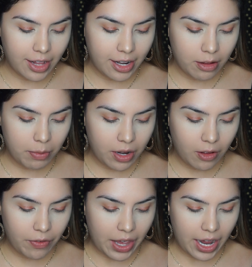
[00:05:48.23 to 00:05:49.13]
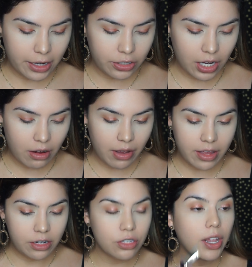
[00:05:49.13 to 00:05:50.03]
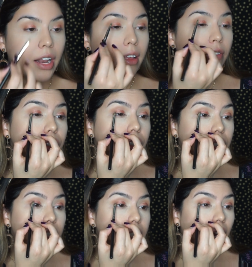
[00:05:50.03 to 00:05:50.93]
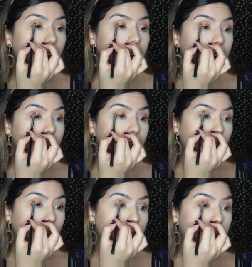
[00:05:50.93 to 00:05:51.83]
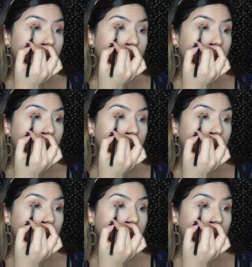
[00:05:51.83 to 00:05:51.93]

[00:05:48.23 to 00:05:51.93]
little bit of the eyeshadow and just kind of tighten everything up.